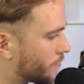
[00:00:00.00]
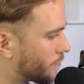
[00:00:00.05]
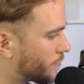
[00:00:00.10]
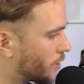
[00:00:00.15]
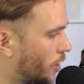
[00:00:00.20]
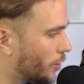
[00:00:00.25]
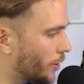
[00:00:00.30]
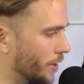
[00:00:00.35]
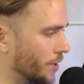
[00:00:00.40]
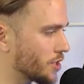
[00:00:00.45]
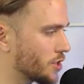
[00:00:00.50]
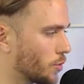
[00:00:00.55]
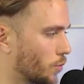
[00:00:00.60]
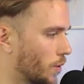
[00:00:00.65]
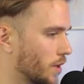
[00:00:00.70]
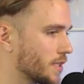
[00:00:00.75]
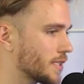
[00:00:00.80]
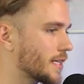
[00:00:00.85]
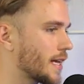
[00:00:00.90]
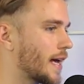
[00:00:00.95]
Okay, so
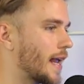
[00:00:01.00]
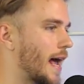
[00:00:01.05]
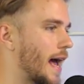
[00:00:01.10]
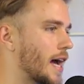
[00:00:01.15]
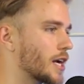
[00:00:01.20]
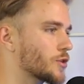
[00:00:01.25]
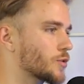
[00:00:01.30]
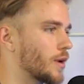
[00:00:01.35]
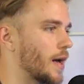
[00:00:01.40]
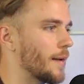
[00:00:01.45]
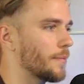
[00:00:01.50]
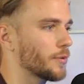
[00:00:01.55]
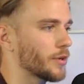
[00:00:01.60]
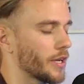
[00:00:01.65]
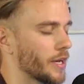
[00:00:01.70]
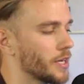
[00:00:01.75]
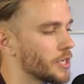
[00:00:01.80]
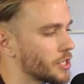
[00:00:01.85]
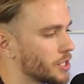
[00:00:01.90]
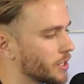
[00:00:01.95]
once that actual
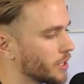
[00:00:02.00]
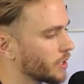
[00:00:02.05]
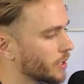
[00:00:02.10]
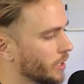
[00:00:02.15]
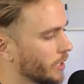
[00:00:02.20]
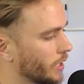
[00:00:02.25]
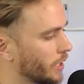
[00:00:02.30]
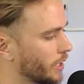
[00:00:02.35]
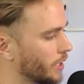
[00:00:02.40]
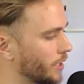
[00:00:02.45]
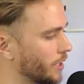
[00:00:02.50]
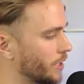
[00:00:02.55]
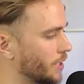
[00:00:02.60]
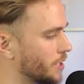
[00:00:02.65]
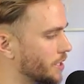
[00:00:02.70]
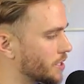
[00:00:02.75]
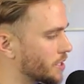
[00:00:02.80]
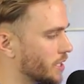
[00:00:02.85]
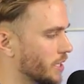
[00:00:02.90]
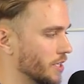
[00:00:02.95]
application
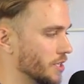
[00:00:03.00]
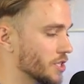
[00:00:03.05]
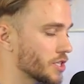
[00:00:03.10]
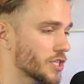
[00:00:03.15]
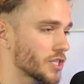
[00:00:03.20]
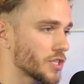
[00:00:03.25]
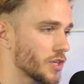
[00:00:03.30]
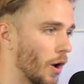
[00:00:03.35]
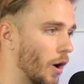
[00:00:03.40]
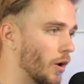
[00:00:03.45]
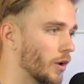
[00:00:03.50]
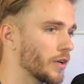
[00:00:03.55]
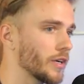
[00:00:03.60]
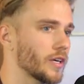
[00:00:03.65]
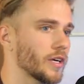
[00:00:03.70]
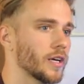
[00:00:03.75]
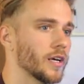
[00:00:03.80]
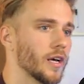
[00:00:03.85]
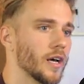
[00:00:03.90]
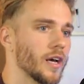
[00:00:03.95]
is
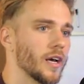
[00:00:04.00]
installing,